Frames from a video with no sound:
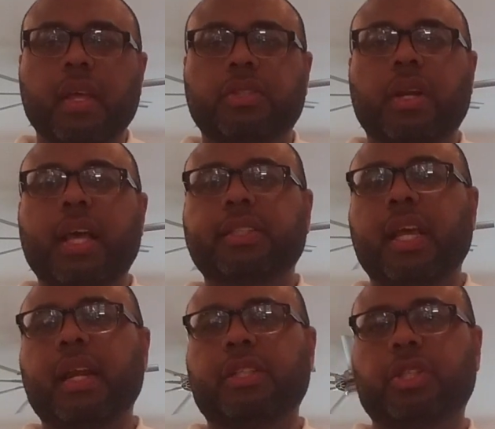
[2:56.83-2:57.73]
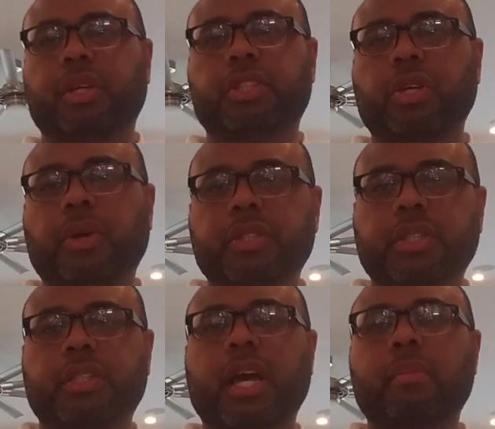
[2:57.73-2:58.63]
So let's say that your
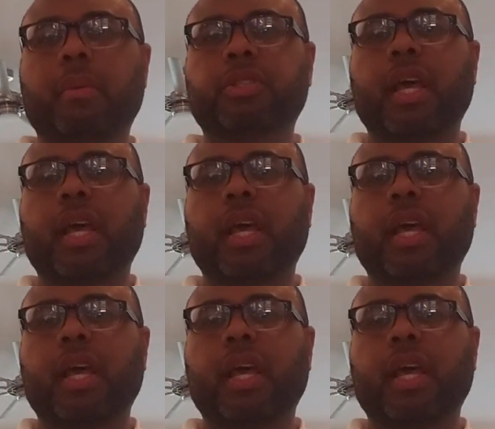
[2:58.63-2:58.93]
insurances come up